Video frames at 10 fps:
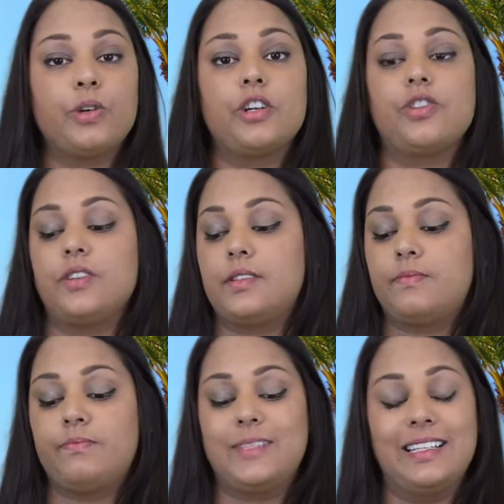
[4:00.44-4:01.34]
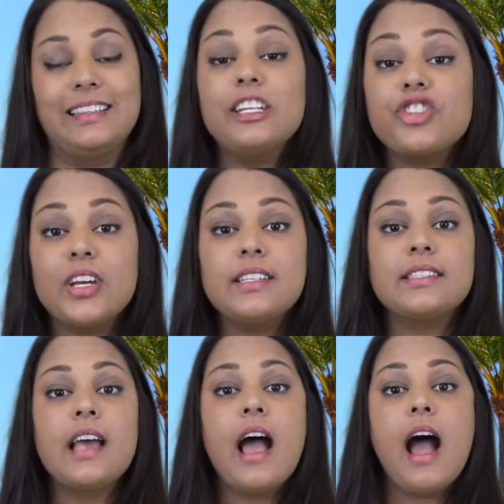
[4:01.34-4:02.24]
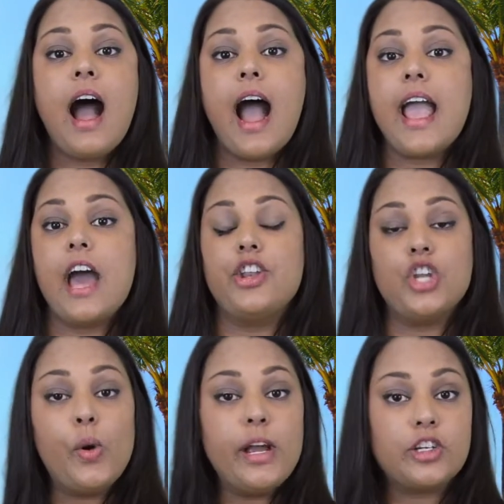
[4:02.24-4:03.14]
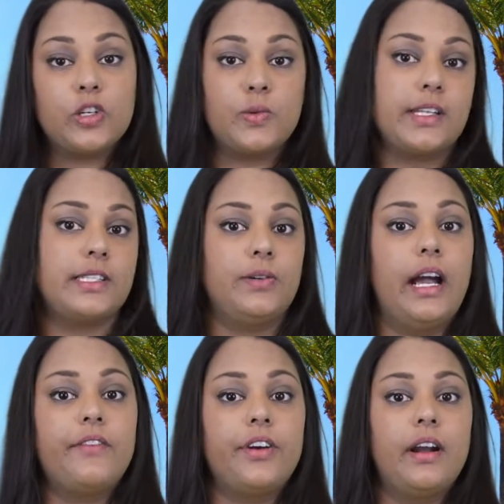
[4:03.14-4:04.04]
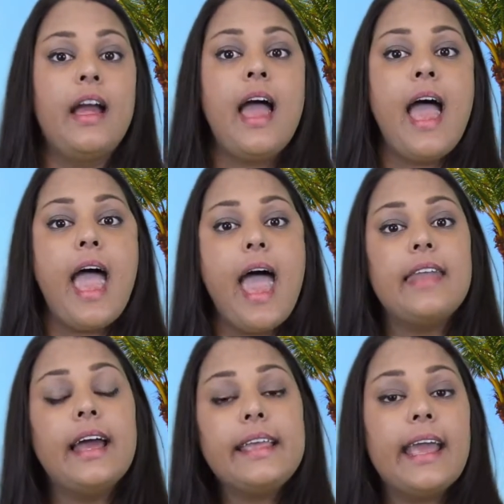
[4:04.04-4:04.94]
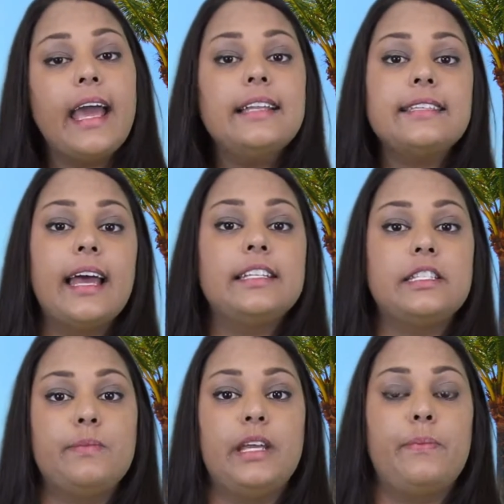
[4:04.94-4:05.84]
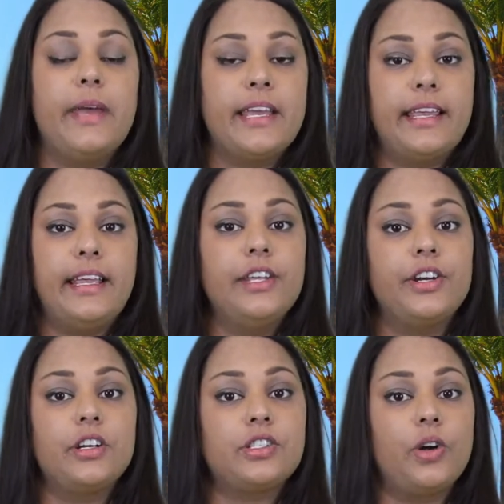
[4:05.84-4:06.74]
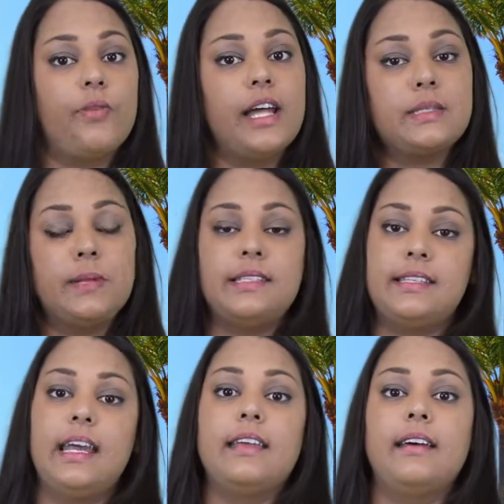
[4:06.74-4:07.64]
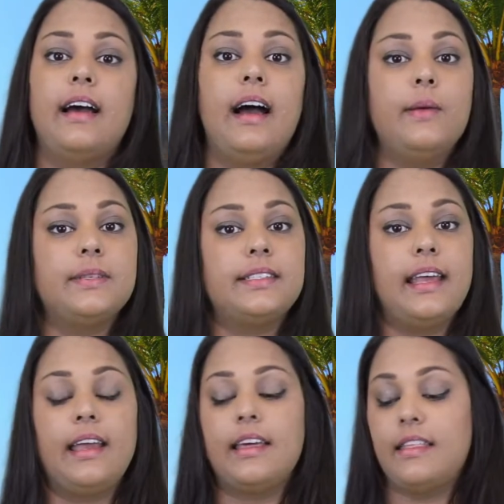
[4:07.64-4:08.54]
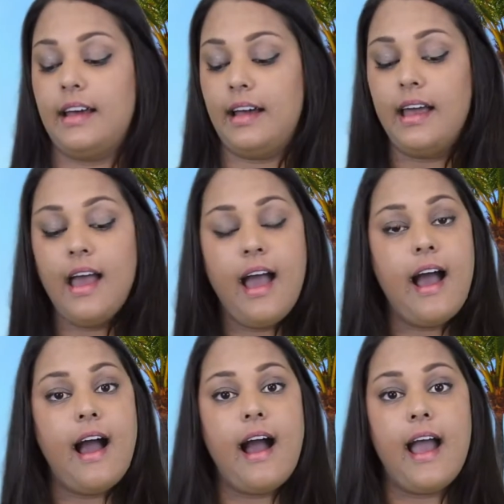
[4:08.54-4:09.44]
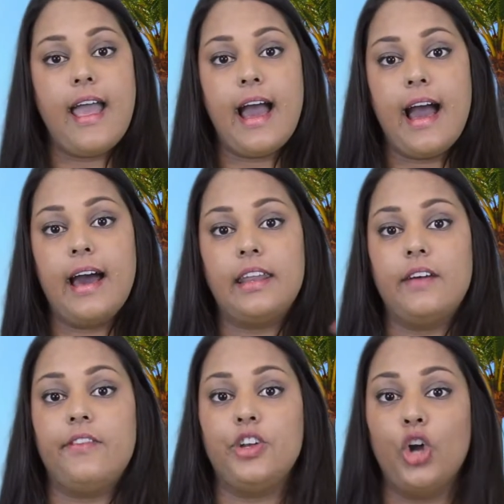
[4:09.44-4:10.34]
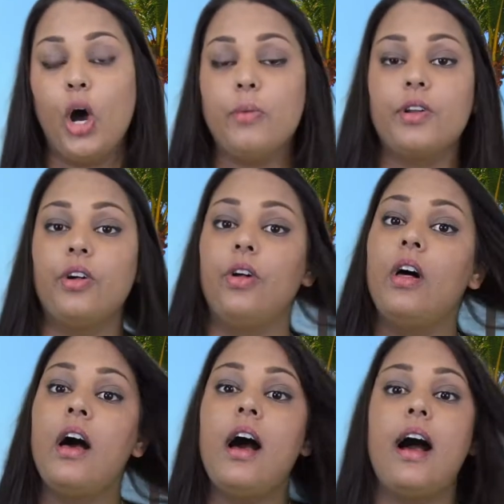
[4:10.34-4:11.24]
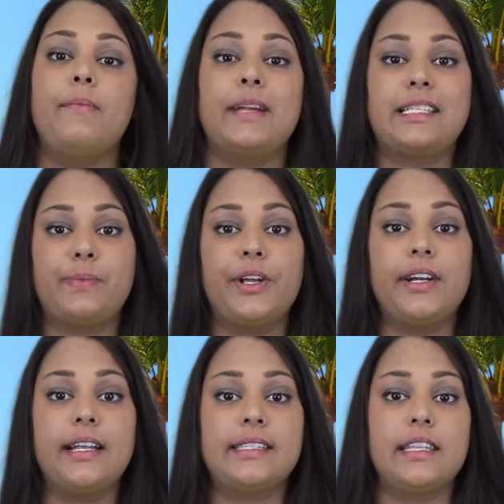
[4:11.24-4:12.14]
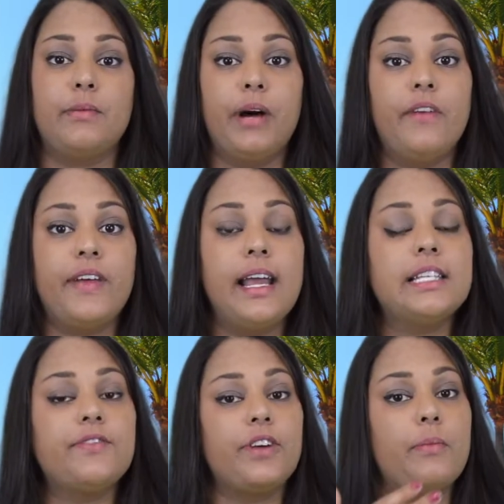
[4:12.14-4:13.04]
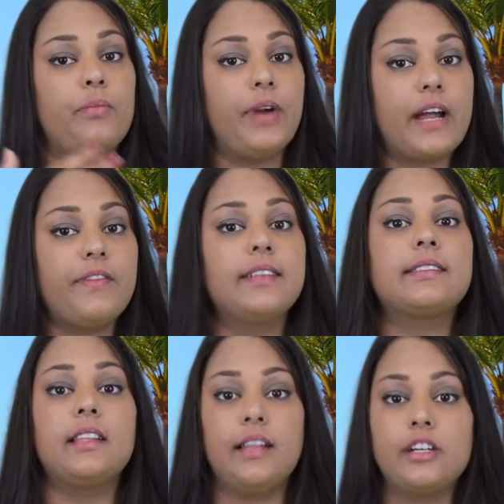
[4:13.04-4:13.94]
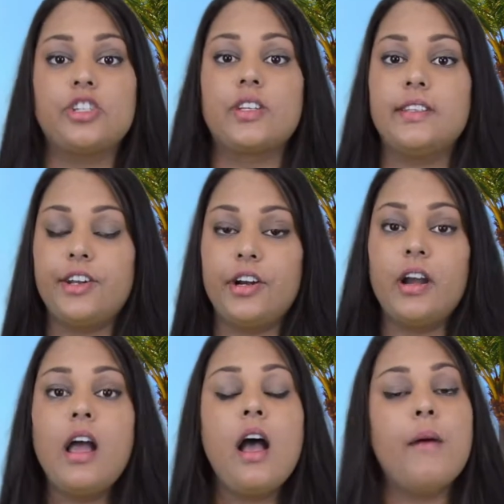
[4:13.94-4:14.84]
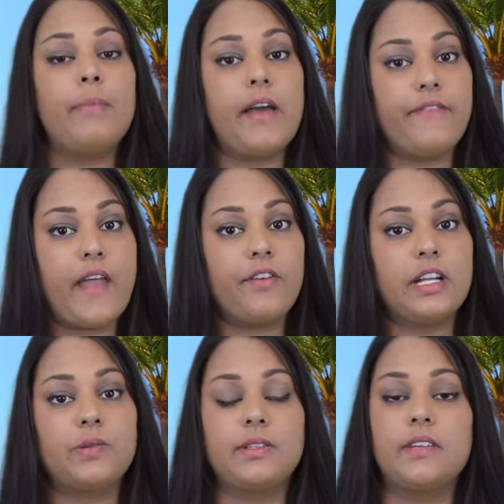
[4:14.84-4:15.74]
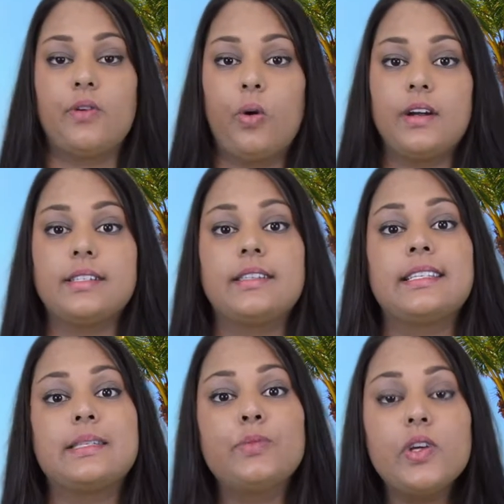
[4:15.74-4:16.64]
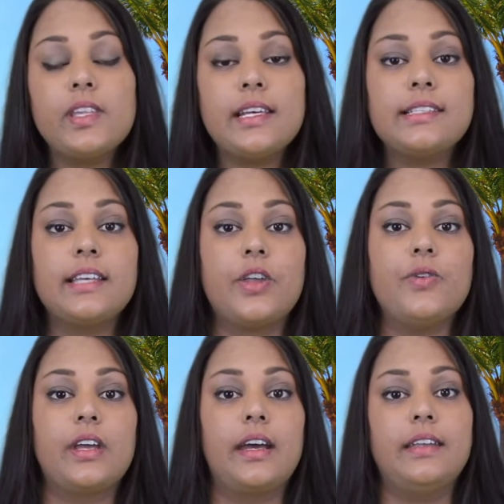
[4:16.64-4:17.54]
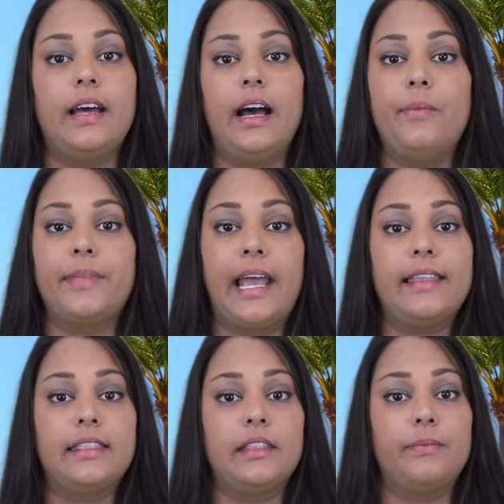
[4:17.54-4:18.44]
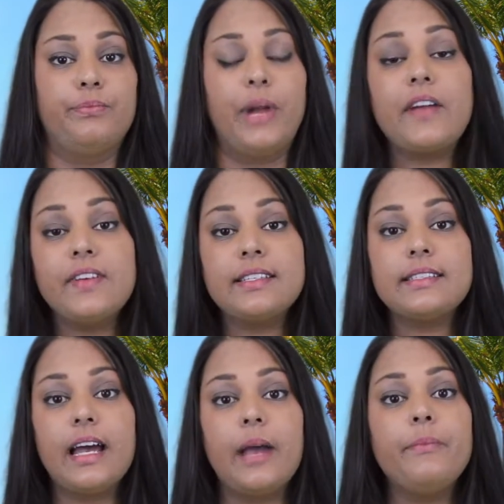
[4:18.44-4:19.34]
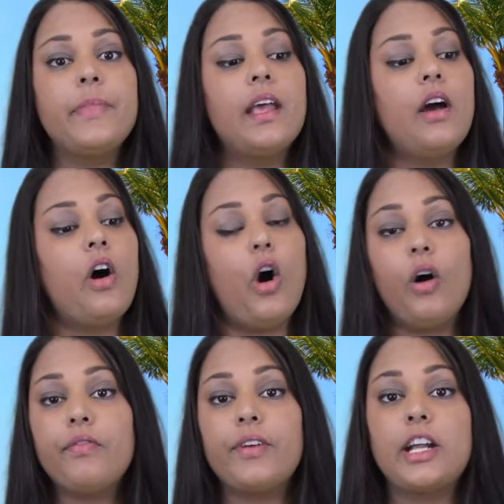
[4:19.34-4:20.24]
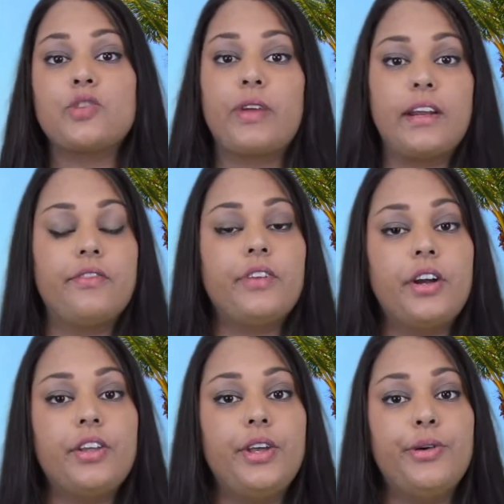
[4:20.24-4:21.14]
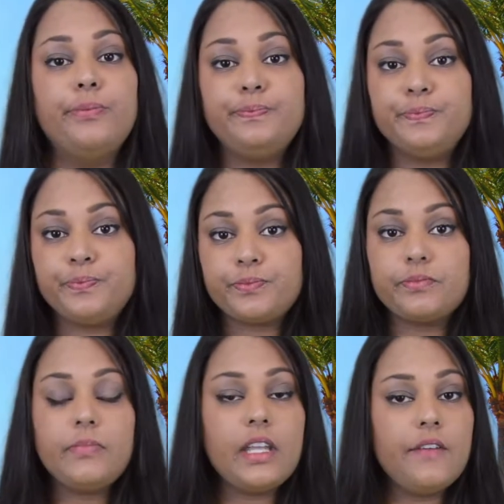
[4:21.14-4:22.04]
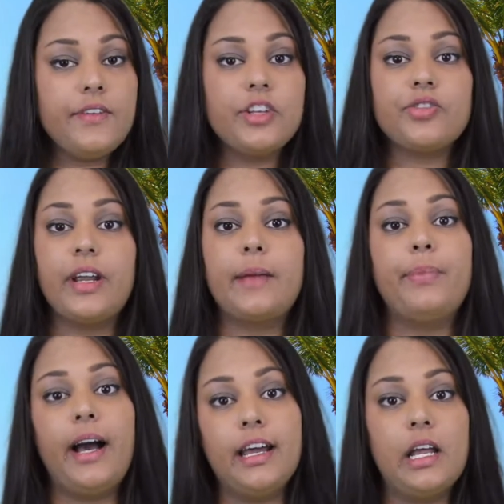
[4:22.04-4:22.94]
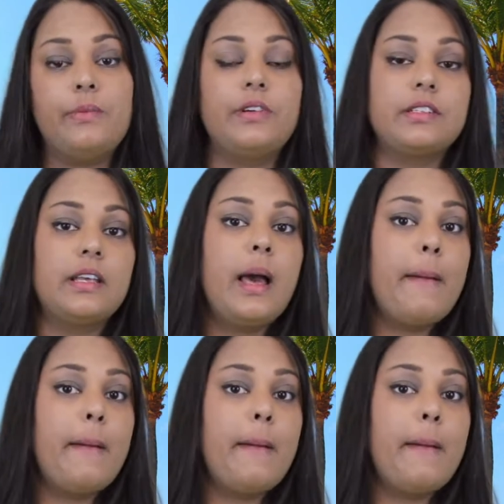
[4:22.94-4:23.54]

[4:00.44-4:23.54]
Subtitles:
were just delicious. I had no issues whatsoever, and I can tend to be a picky eater, so that's me saying that. I'm saying that I had a phenomenal experience in the buffets from breakfast to lunch to dinner. My favorites was, of course, the smoothies that you could get in breakfast time, all fresh right in front of you, featuring pineapples,